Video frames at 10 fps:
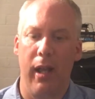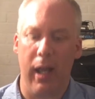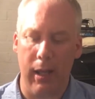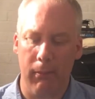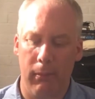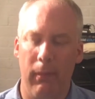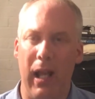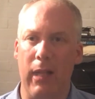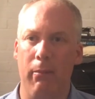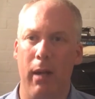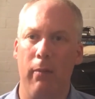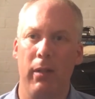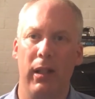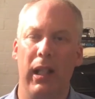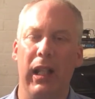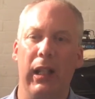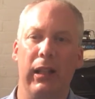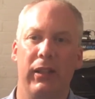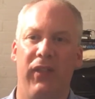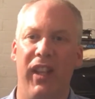Um, at the moment,
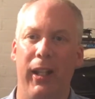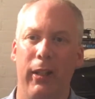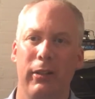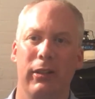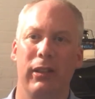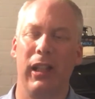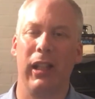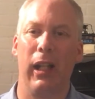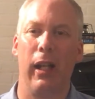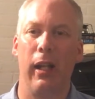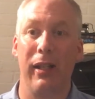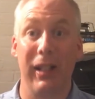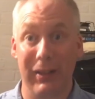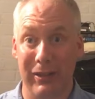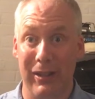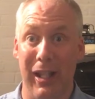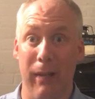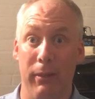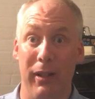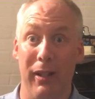these things, the uh, Linx
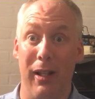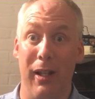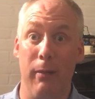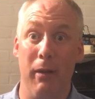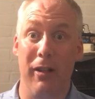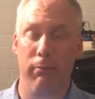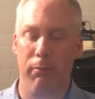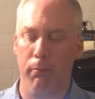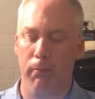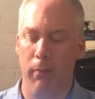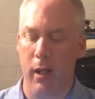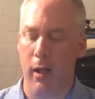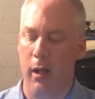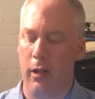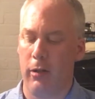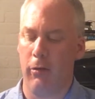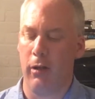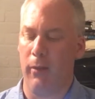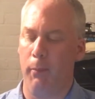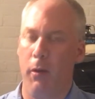tablet, are the most sort
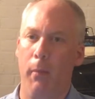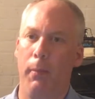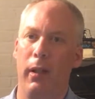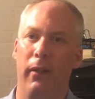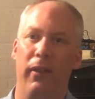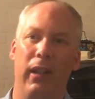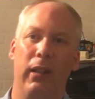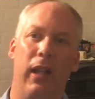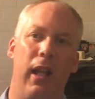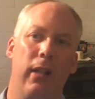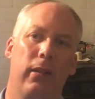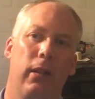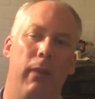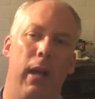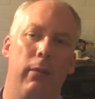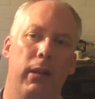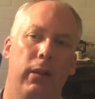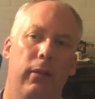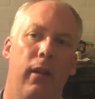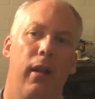of the popular thing going on at the
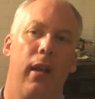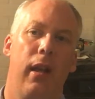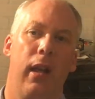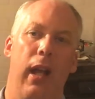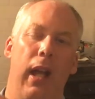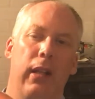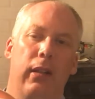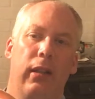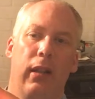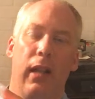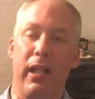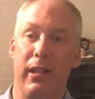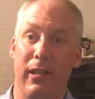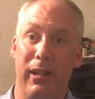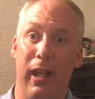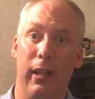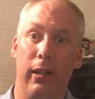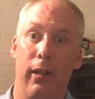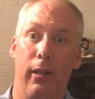moment. And as I said,